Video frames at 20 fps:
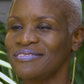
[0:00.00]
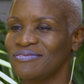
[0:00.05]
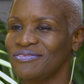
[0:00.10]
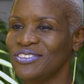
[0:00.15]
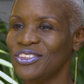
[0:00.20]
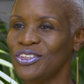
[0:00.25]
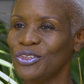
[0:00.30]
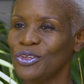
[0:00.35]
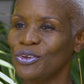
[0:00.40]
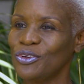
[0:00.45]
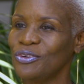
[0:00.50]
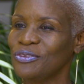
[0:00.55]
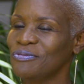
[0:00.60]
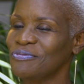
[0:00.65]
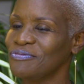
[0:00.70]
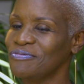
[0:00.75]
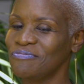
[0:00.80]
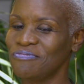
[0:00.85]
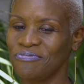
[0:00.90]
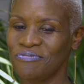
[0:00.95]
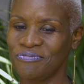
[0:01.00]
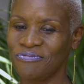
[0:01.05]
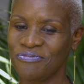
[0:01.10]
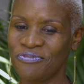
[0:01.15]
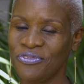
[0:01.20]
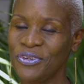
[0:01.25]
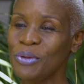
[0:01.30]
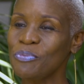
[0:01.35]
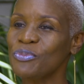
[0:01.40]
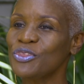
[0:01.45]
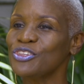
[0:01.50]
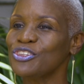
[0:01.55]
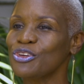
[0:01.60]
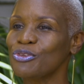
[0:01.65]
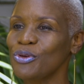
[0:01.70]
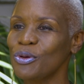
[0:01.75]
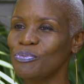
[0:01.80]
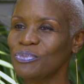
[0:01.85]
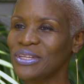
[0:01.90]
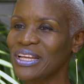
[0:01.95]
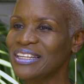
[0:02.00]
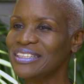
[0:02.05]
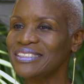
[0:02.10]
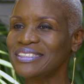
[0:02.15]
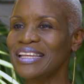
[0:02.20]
you know, flip the script and